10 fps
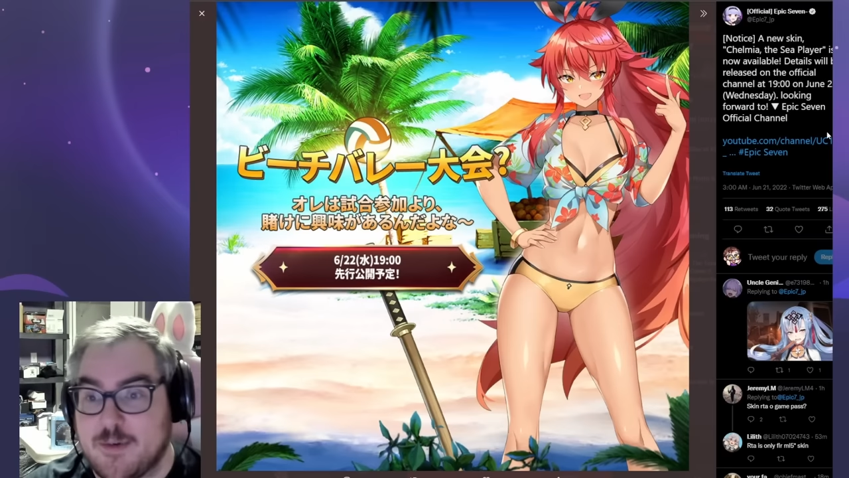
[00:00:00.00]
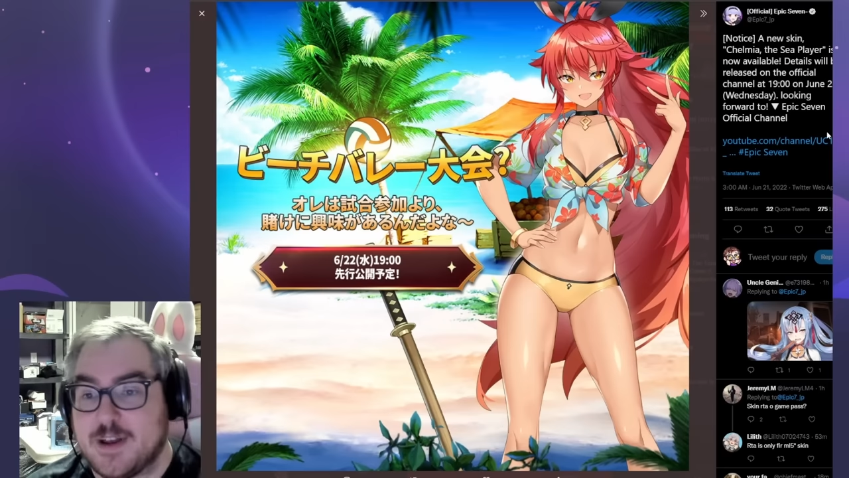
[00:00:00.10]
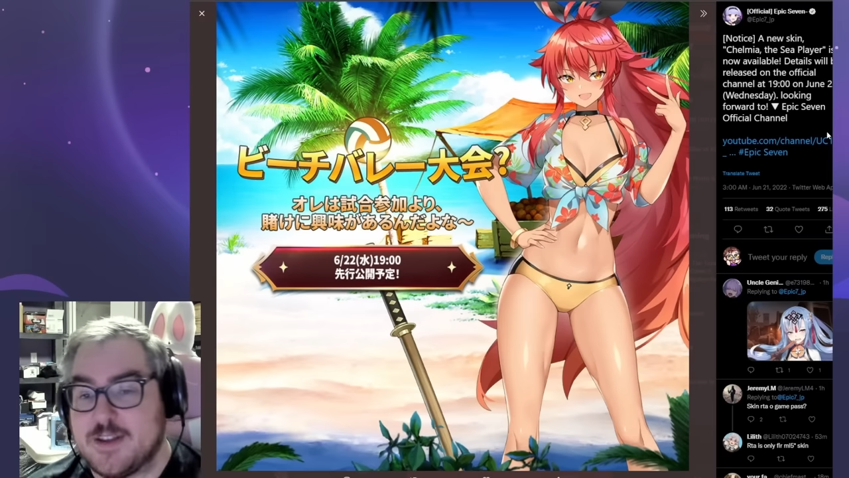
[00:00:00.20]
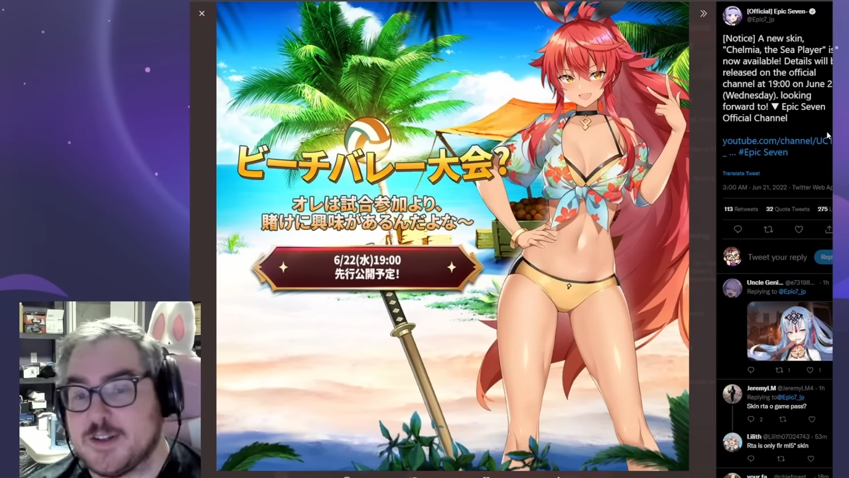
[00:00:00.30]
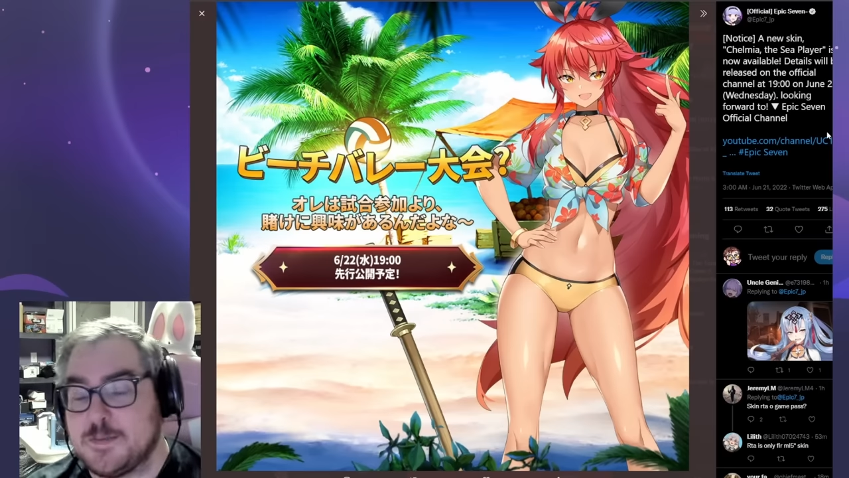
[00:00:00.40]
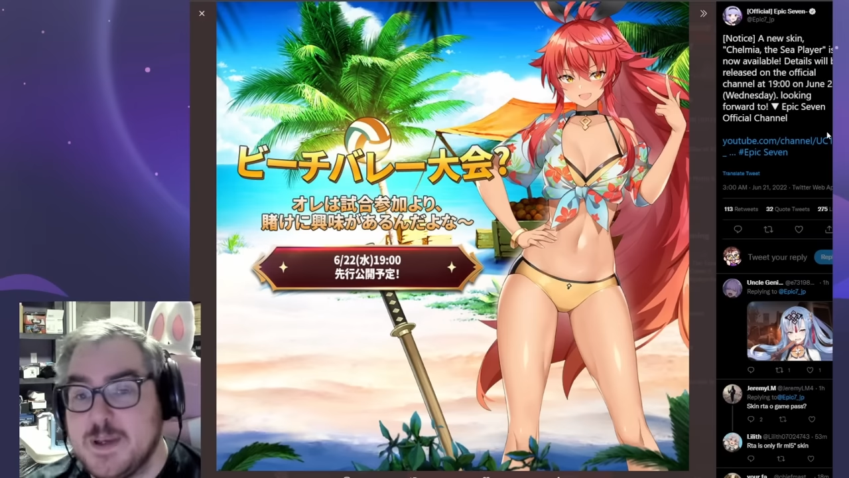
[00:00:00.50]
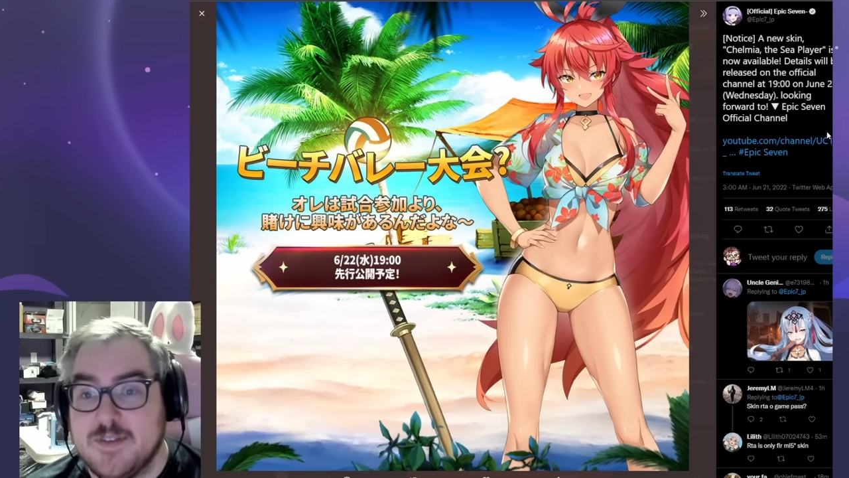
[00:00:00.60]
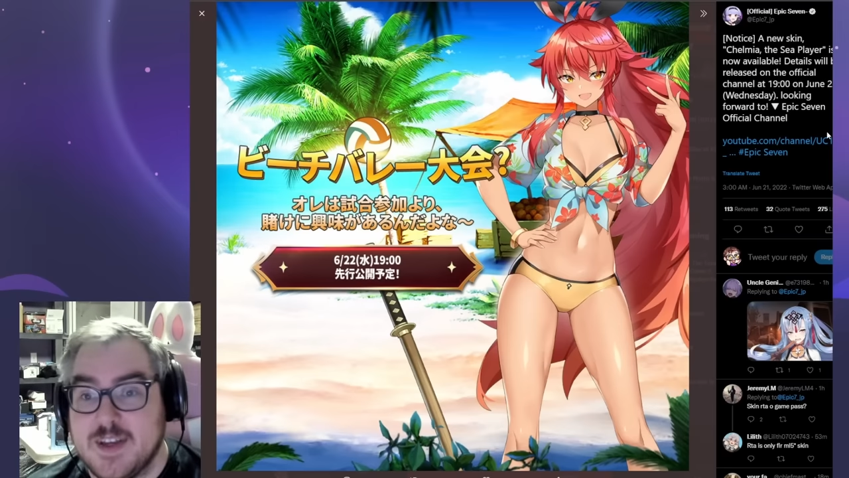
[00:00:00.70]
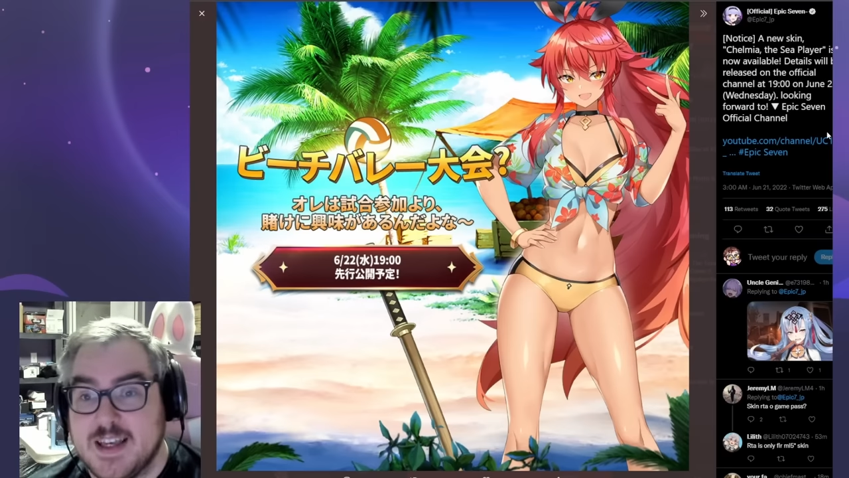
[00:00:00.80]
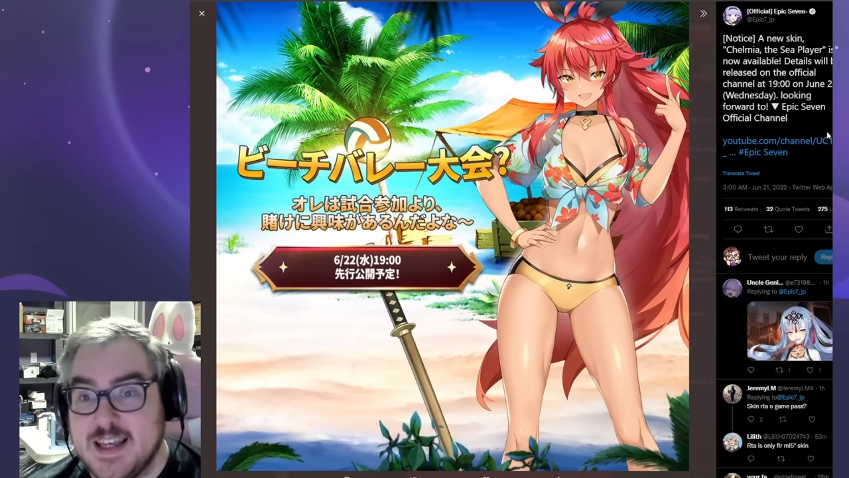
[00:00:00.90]
whether it's
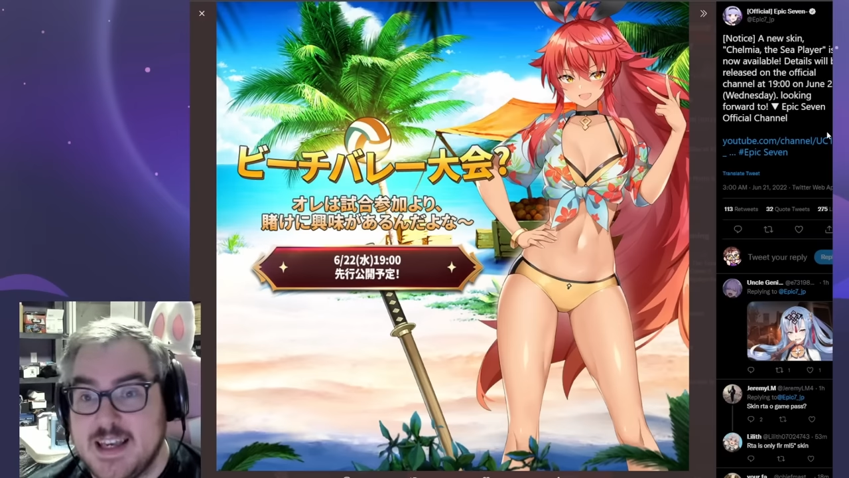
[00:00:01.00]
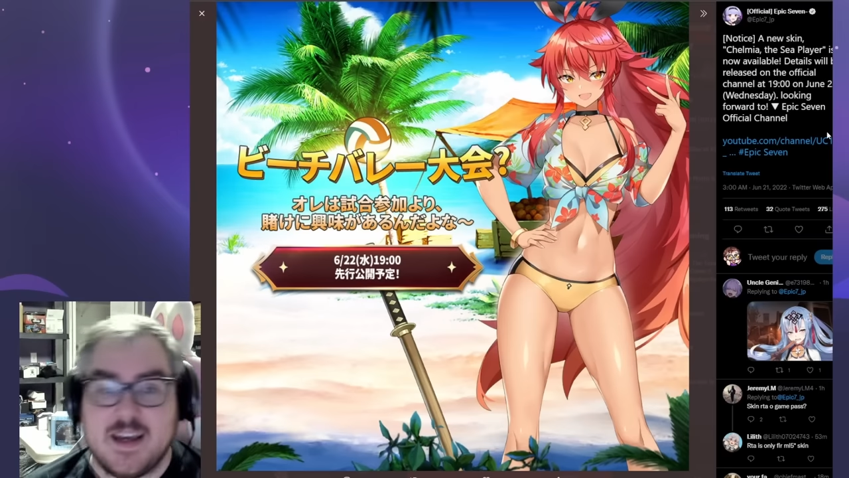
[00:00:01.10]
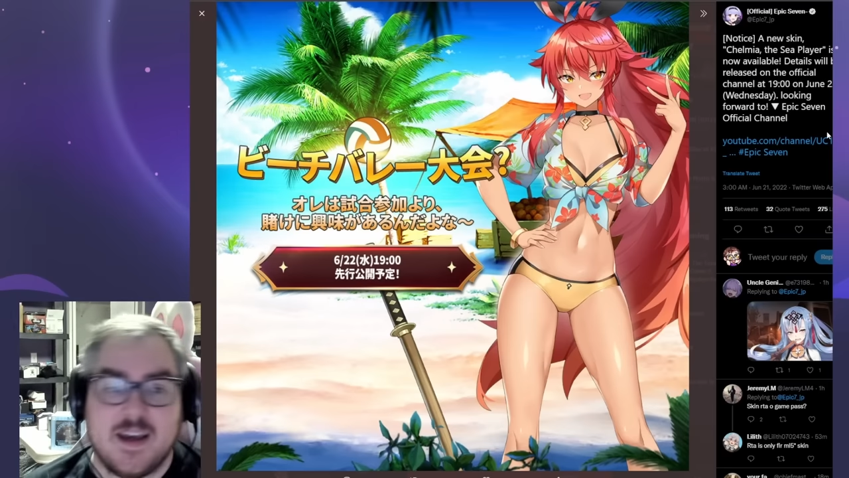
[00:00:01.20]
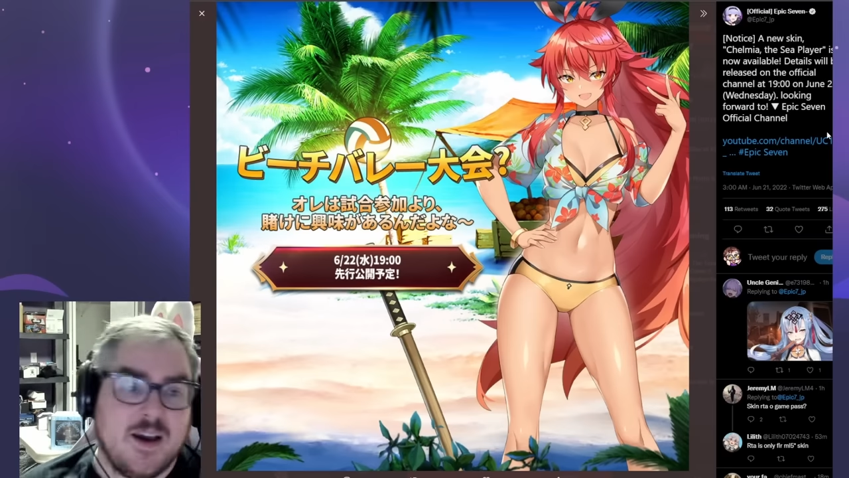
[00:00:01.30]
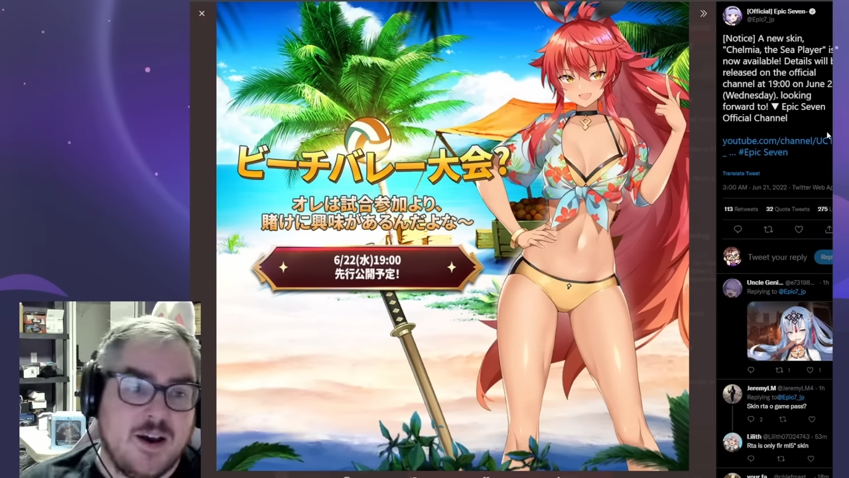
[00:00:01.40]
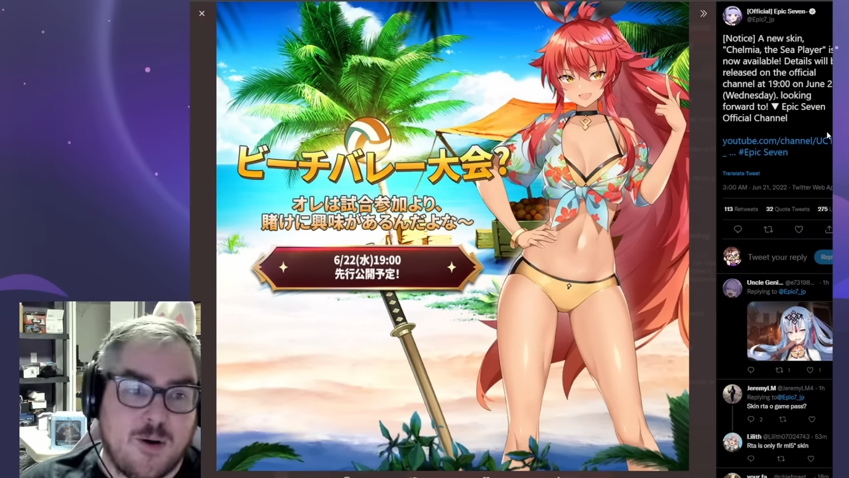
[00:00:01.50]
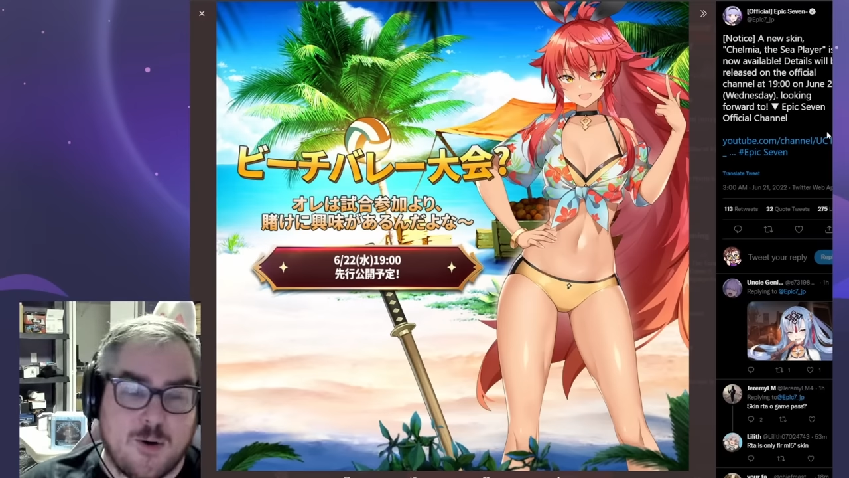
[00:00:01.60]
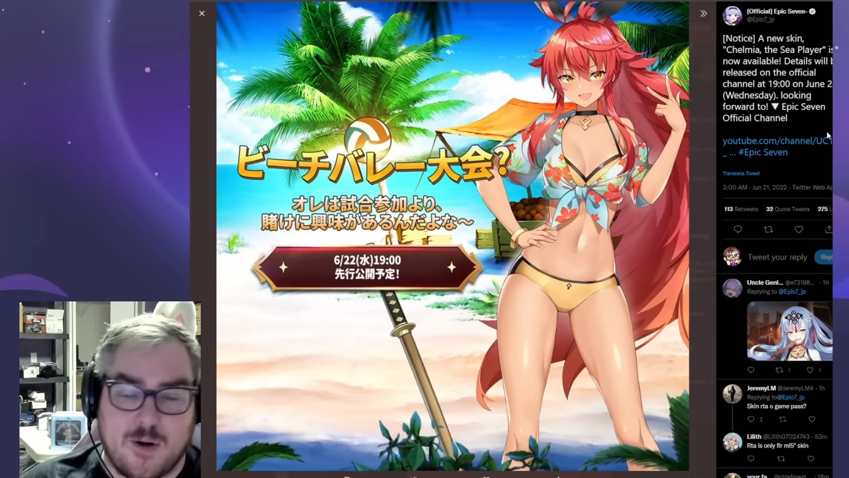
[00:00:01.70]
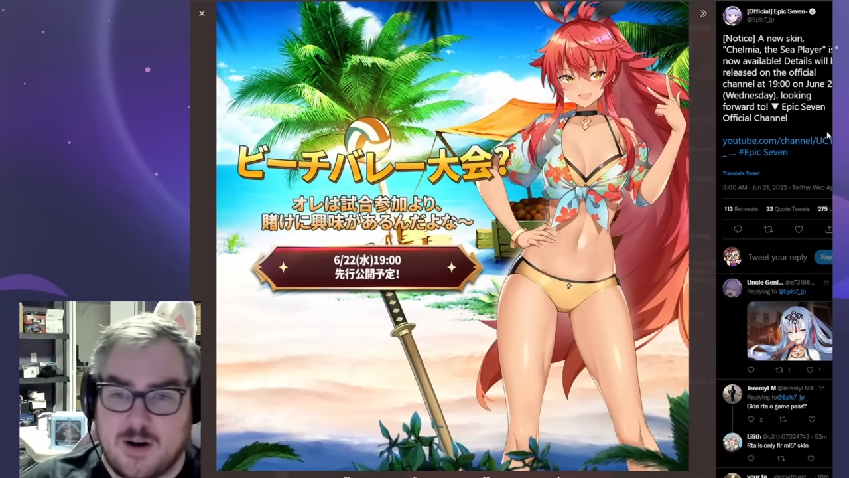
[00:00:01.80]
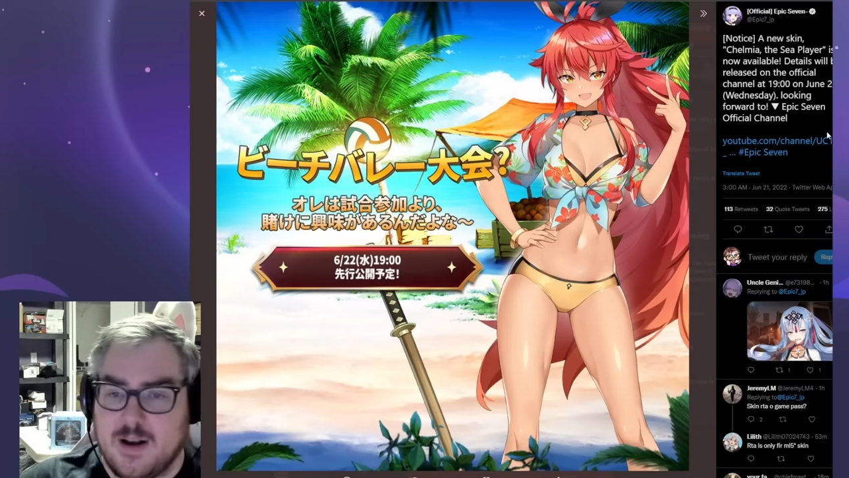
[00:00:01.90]
PvE
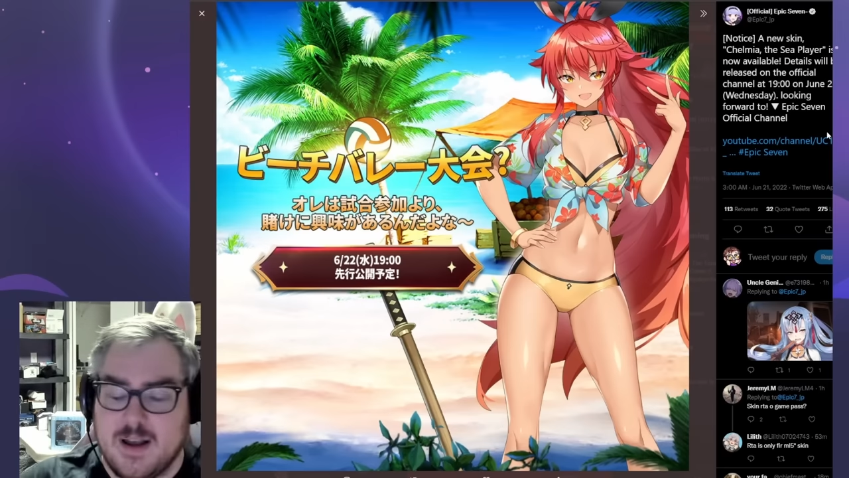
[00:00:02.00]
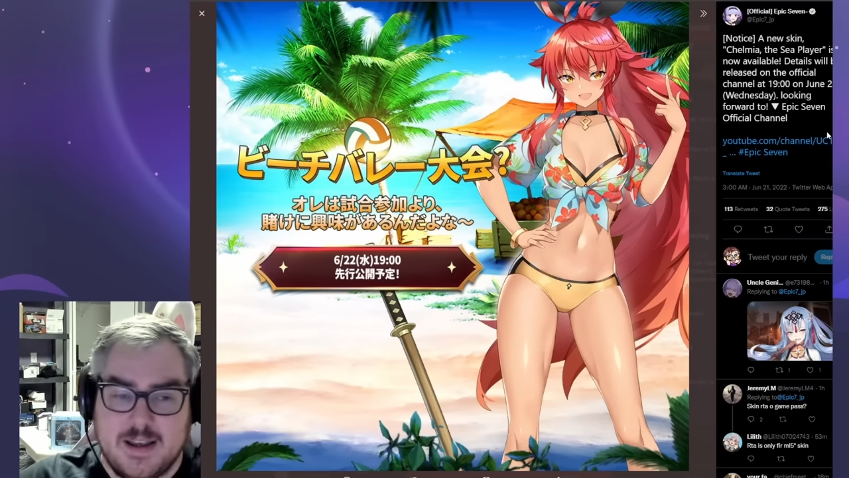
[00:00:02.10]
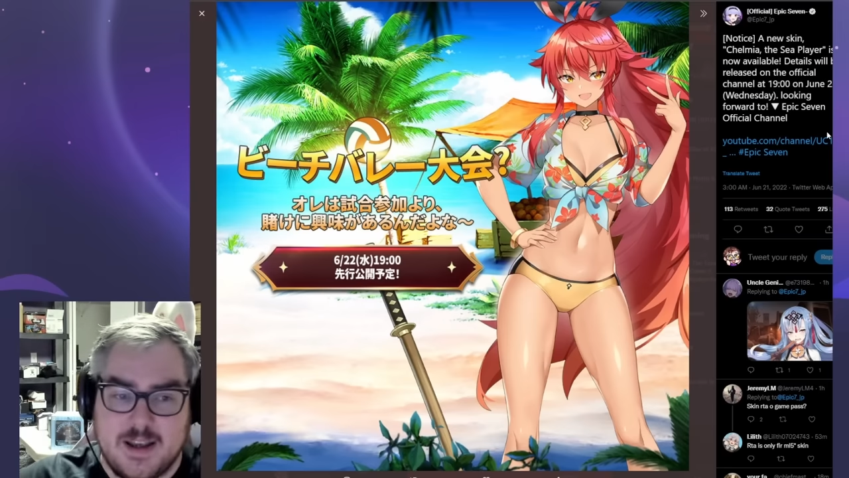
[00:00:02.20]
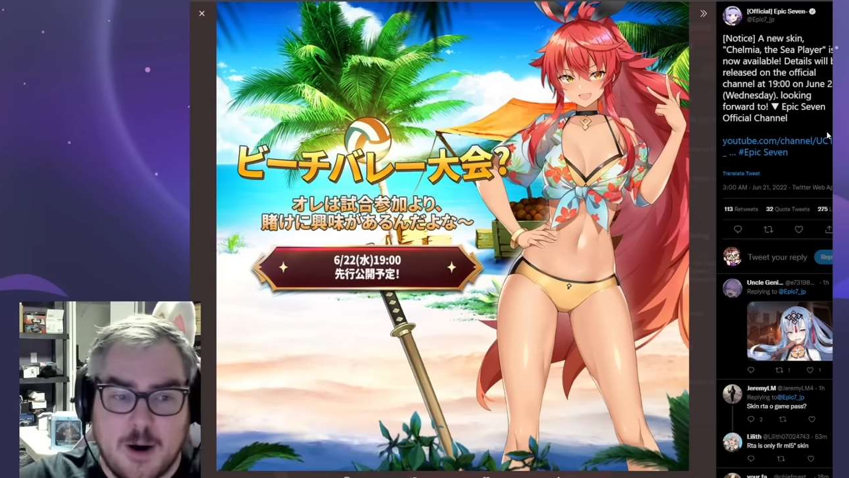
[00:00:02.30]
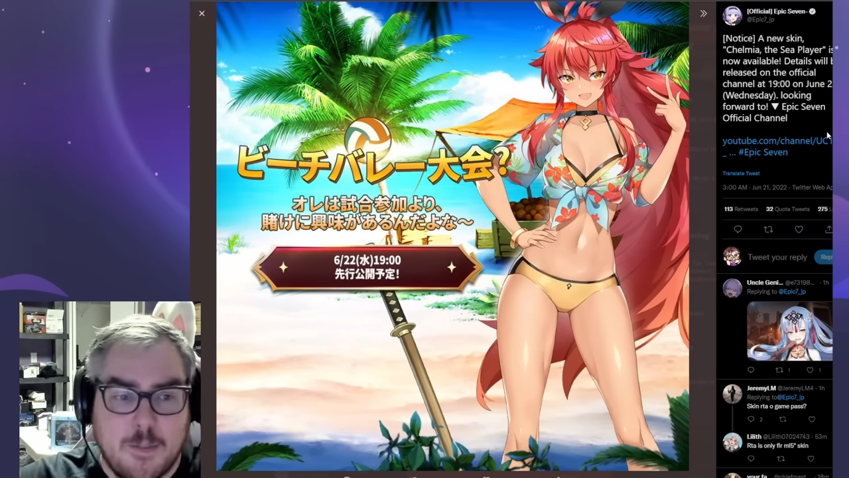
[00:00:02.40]
or you know